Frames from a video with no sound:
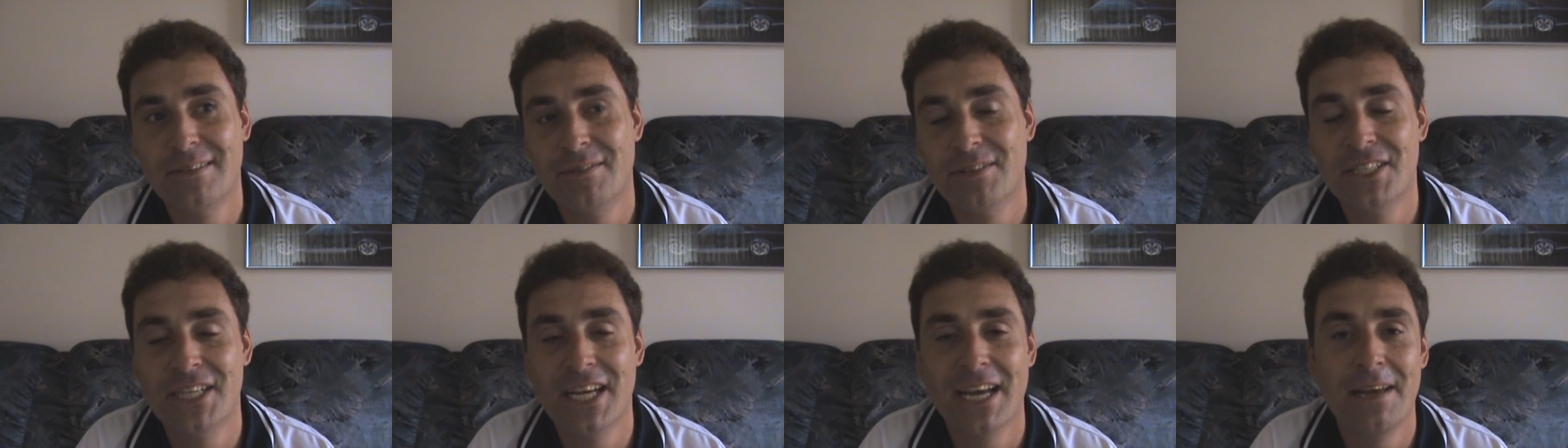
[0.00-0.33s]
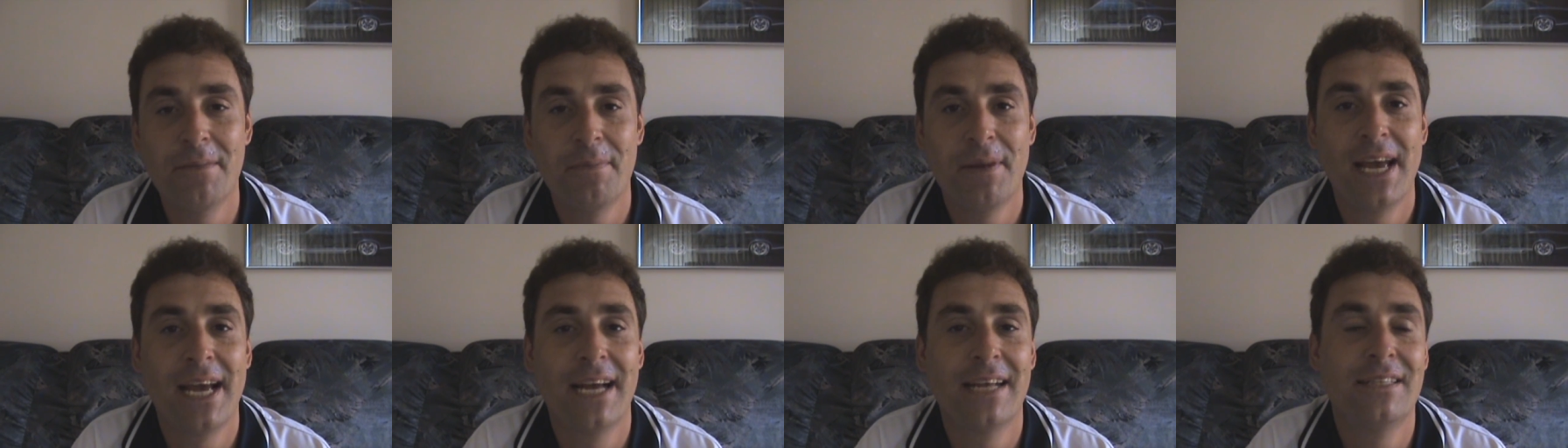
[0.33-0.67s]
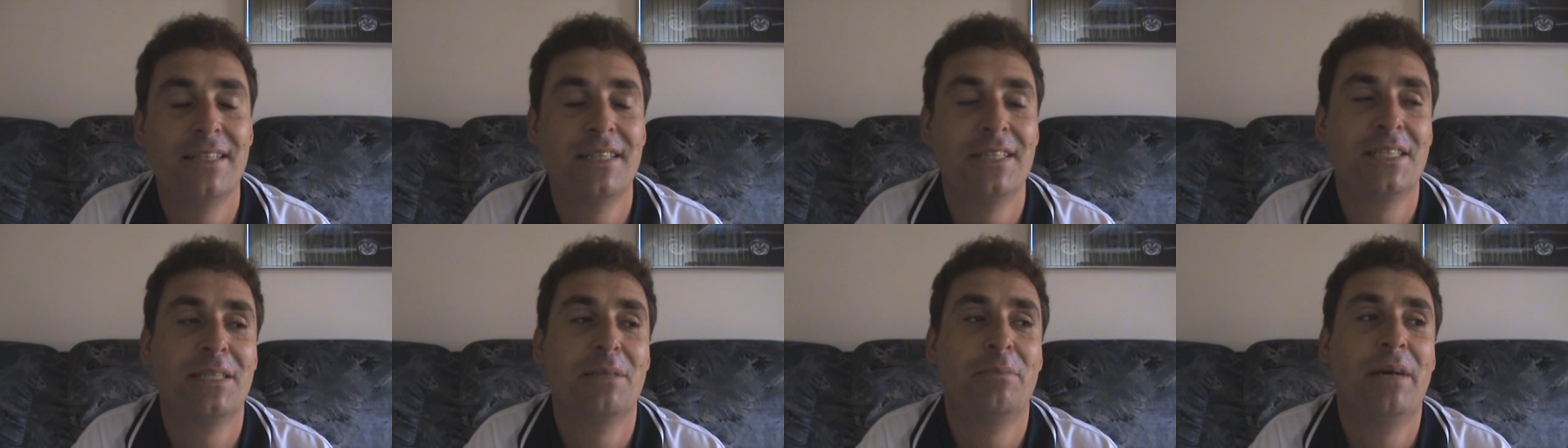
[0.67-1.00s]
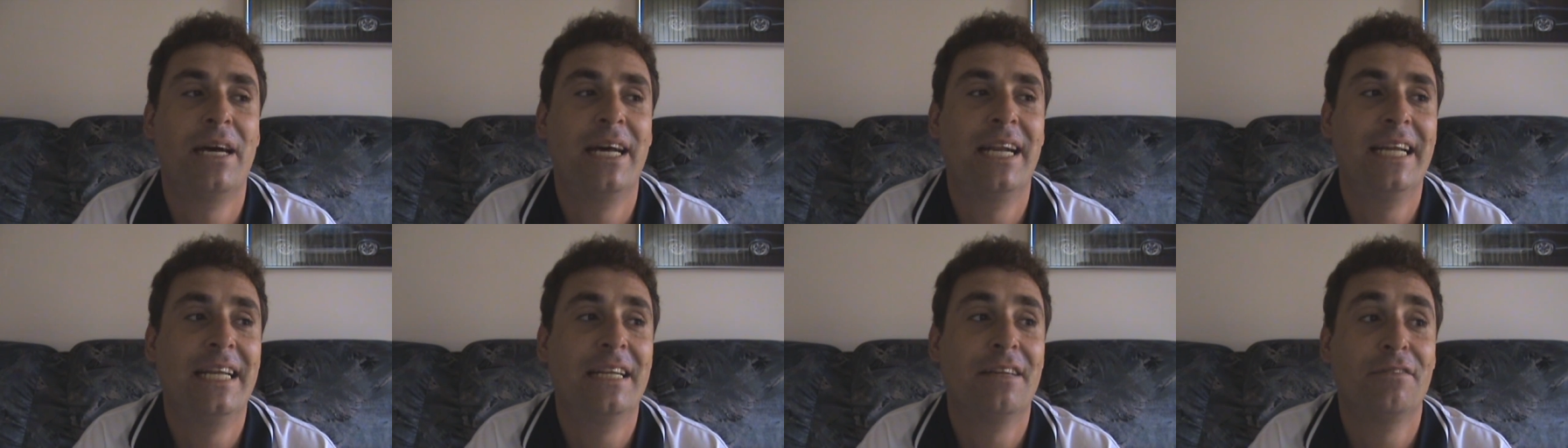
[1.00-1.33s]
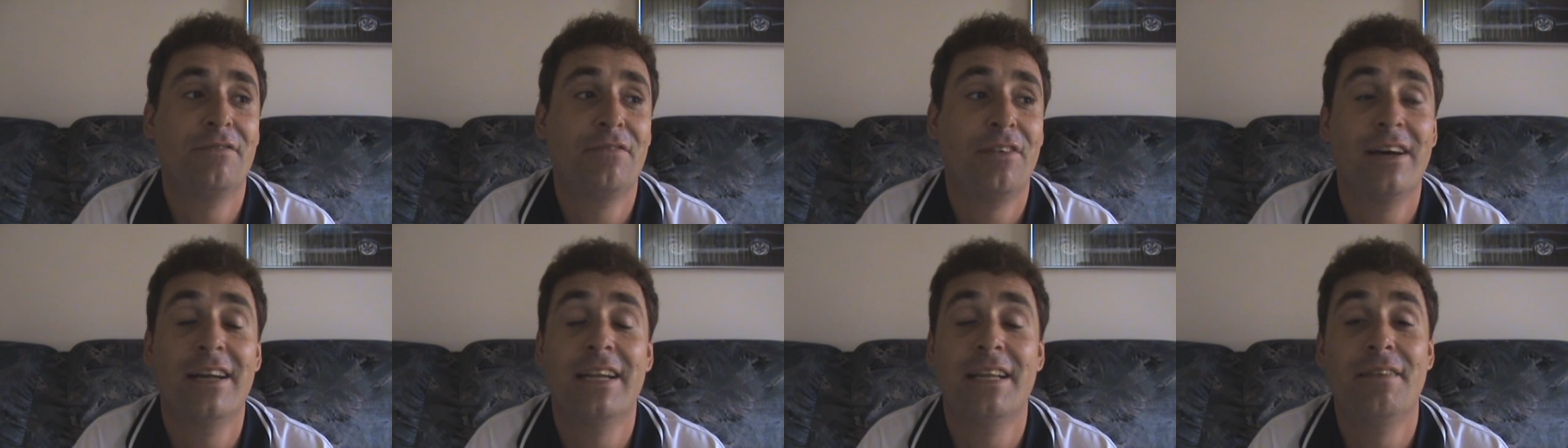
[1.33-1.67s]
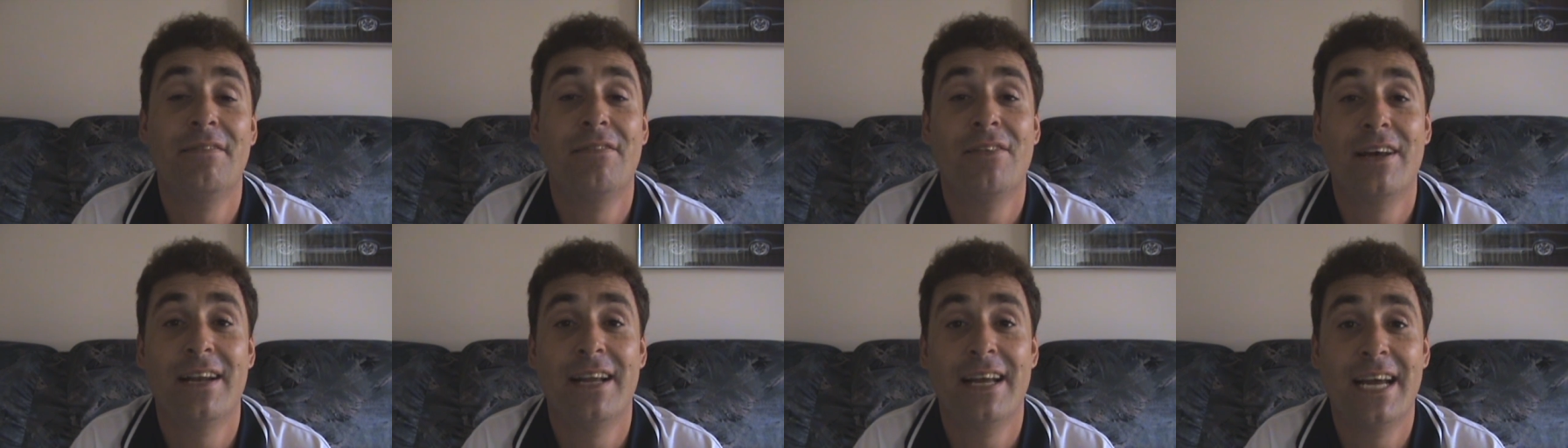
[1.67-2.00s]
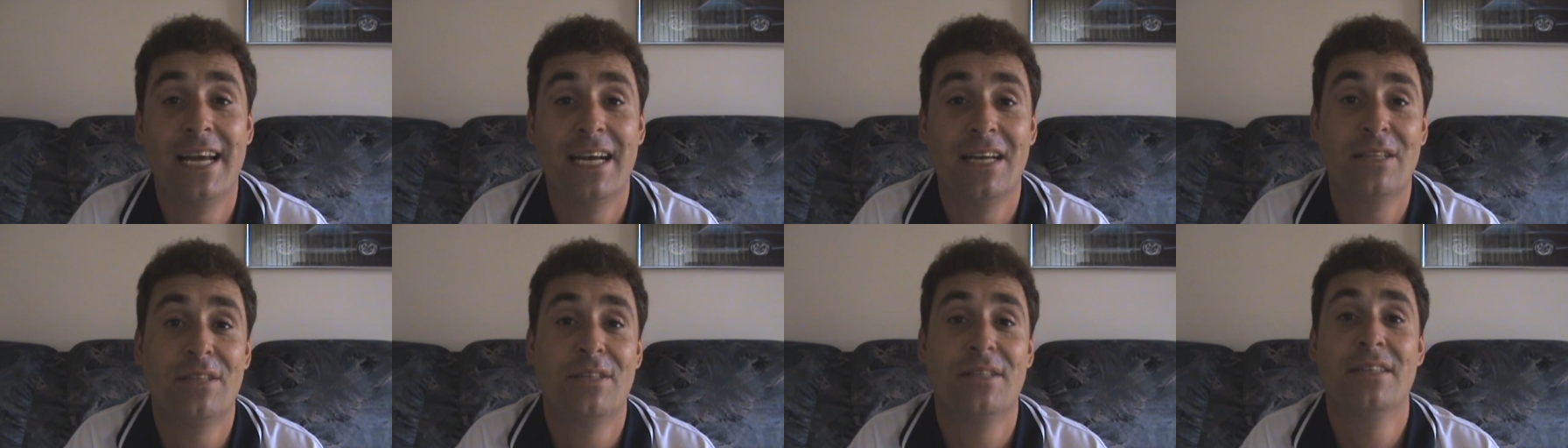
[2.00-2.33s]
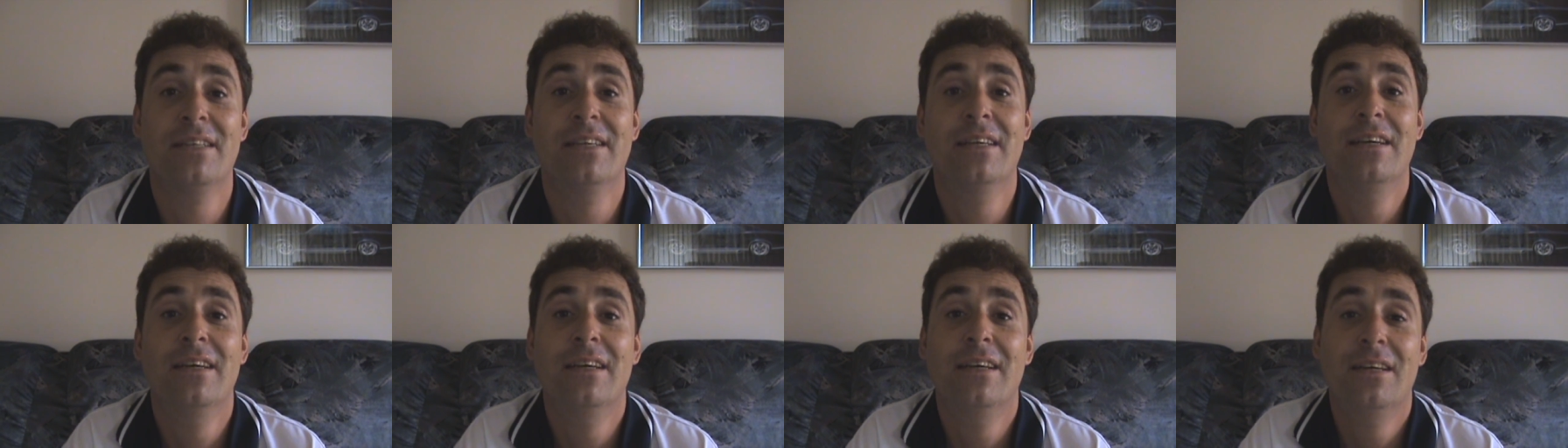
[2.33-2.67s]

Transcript: which gave me access to money, and I finally find a house